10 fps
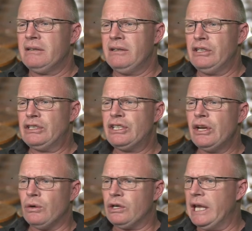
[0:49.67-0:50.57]
Still
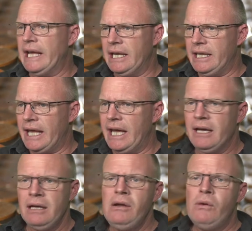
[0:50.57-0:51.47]
clearly there.
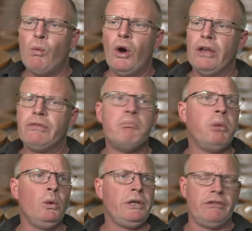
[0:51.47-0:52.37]
Worth
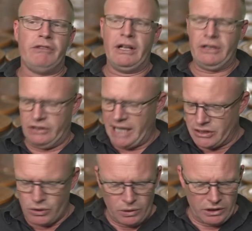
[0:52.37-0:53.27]
bullion value. That's
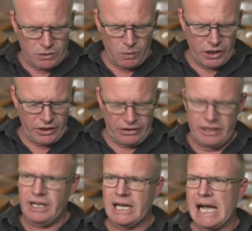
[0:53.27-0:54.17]
all it's worth.
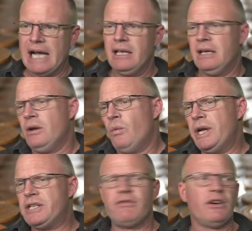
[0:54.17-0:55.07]
Okay.
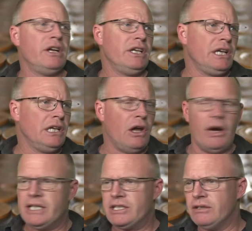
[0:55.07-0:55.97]
Which for a little
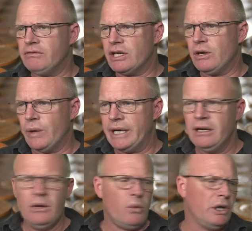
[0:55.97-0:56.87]
light silver coin.
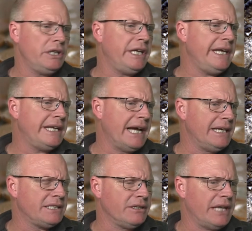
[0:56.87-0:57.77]
What year date
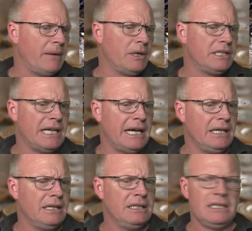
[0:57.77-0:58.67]
is on that one, Taylor?
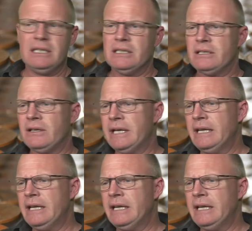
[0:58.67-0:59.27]
Sorry.